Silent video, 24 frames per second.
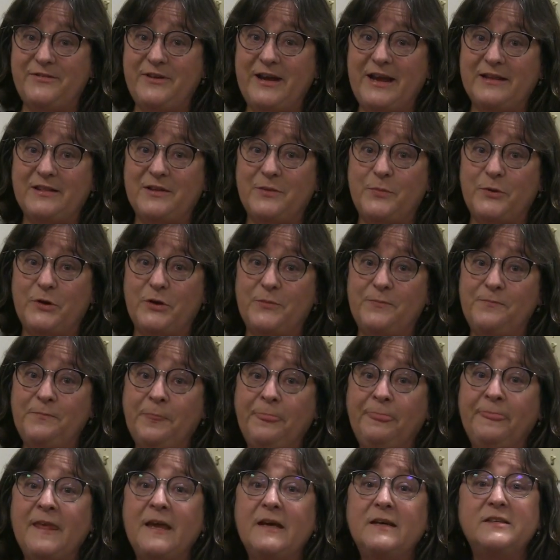available.
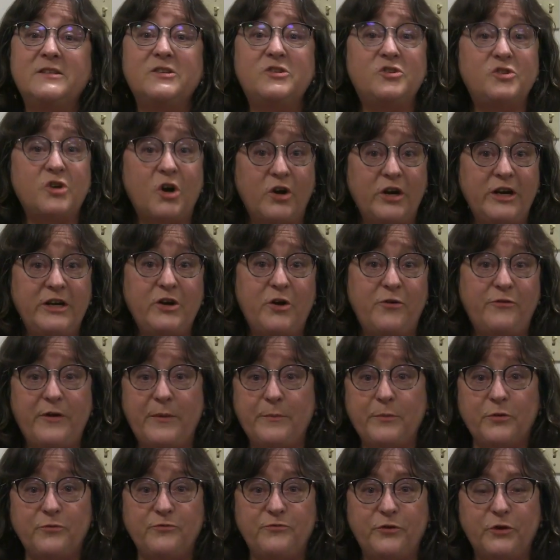Starting
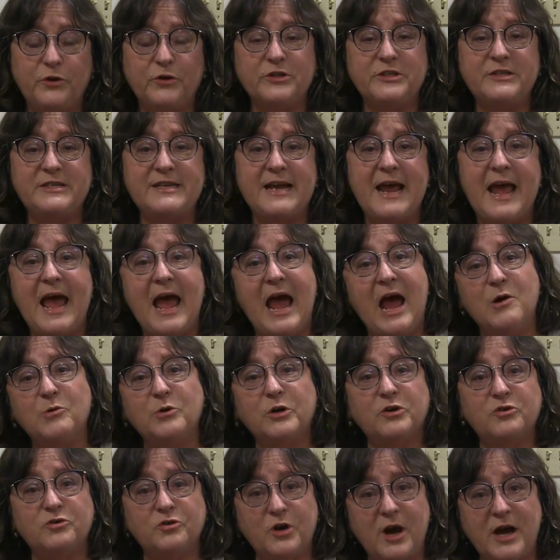November 1st,
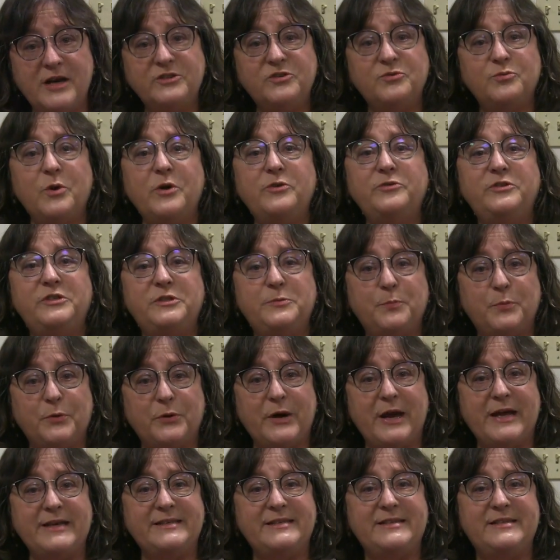our
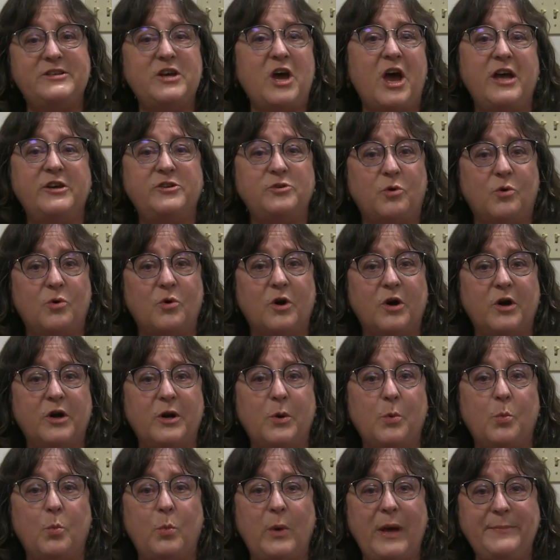crossroadspres.org
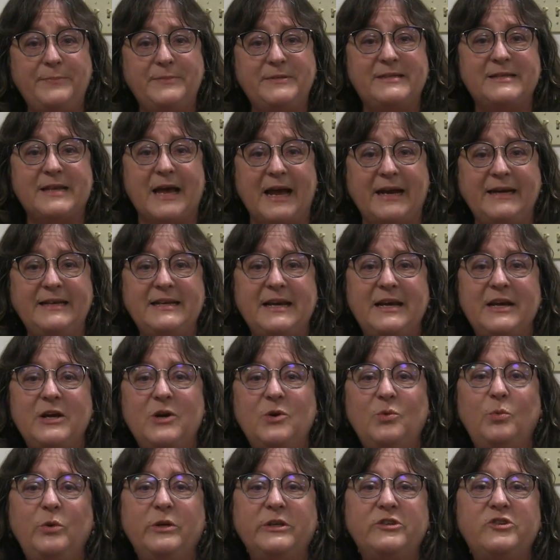
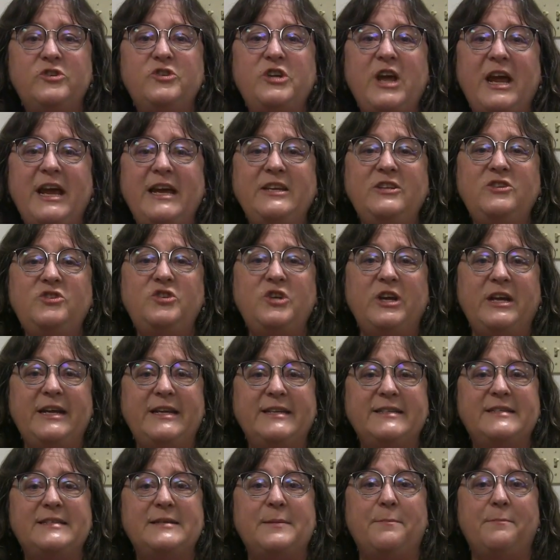website will change
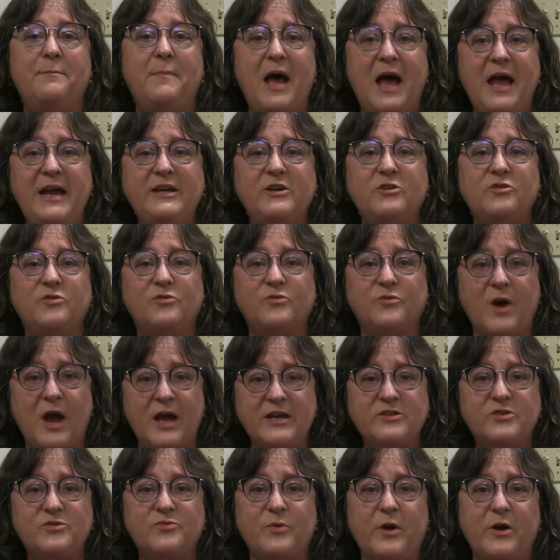its My
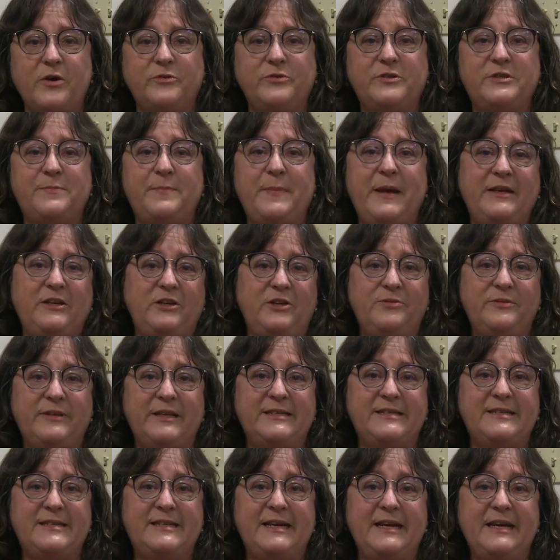Crossroads menu
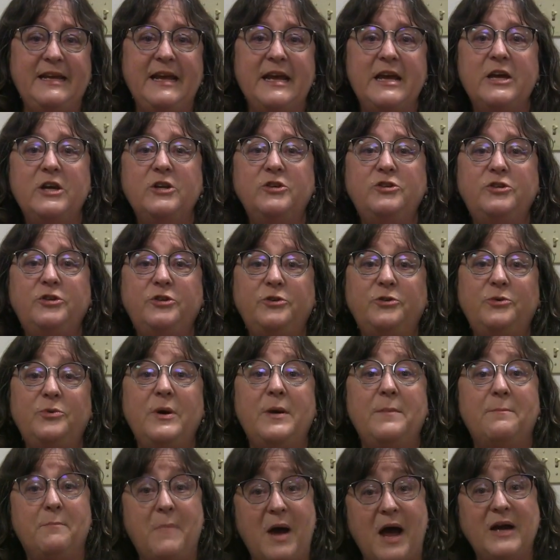listing to
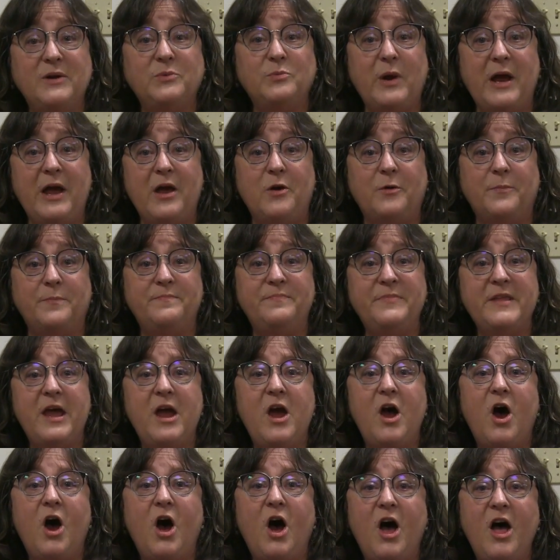My Realm.
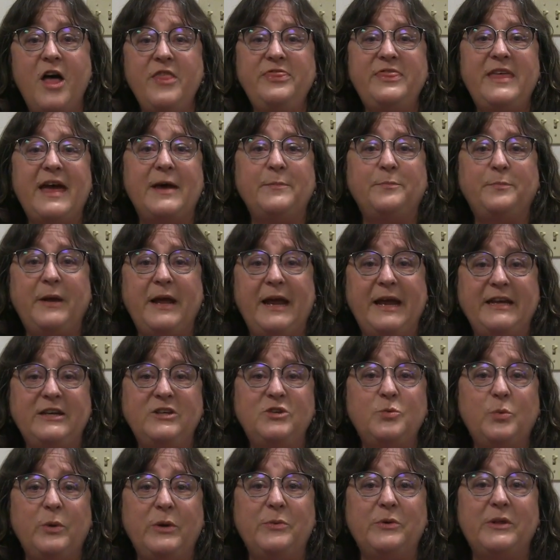On that
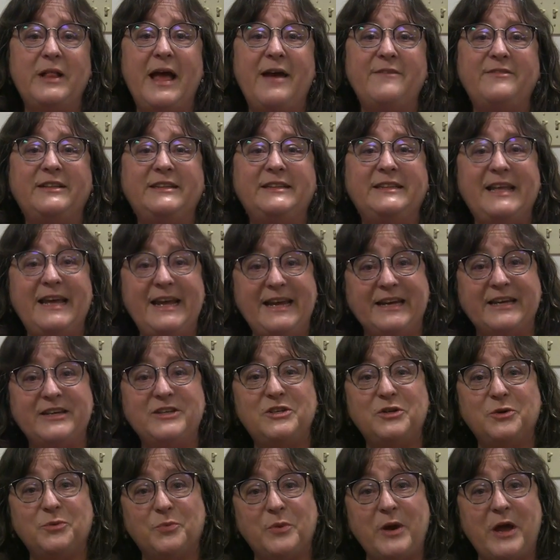page, we will have a link
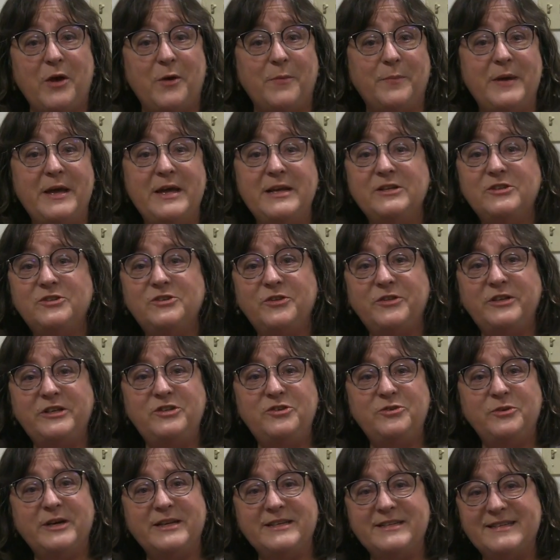to Realm so
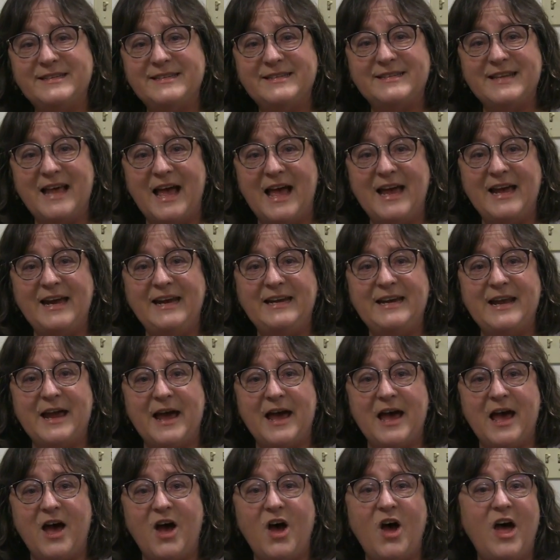that you can sign
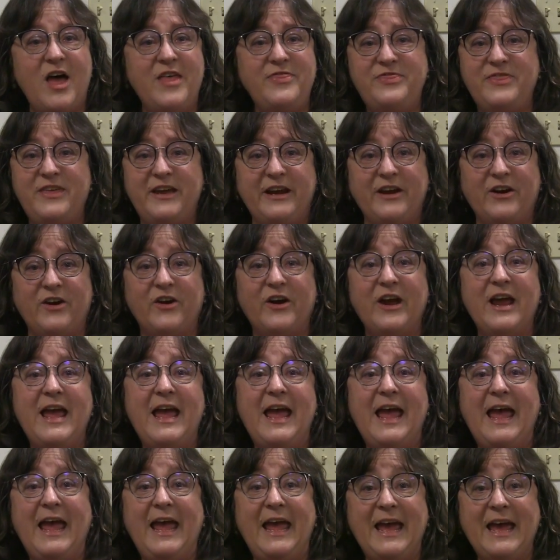up on there
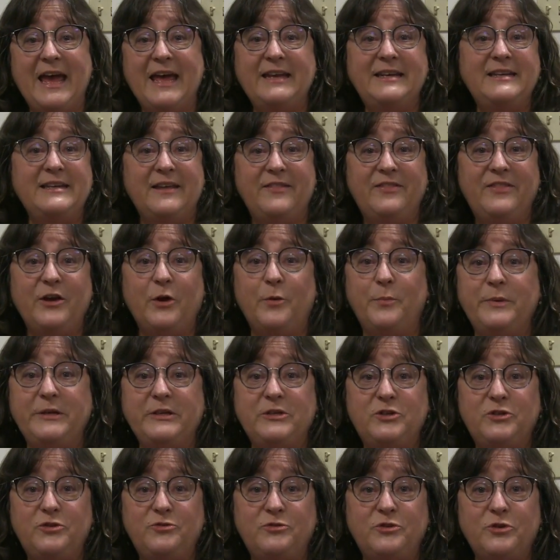and there'll
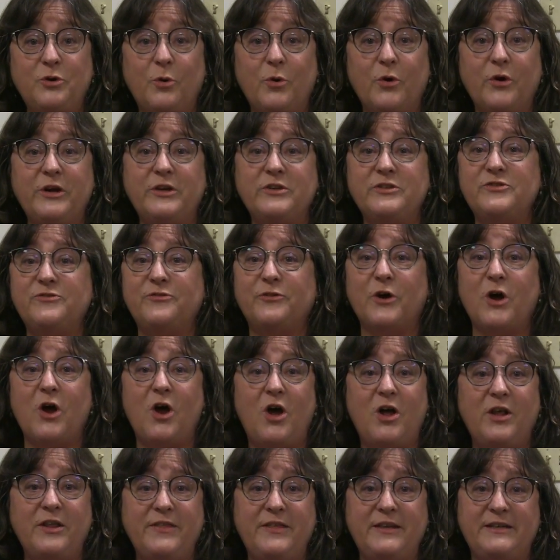be tutorials for
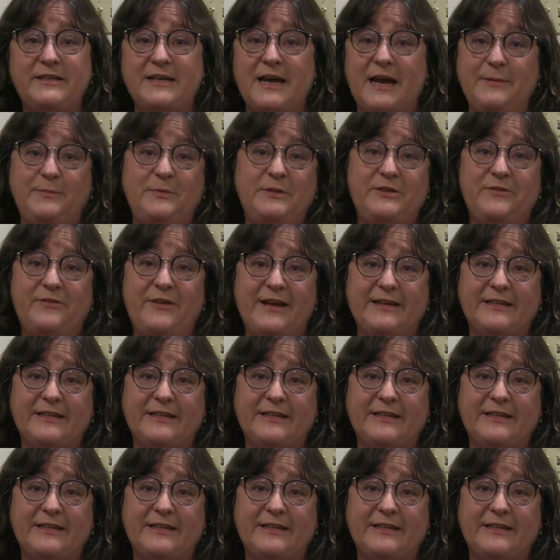all the types of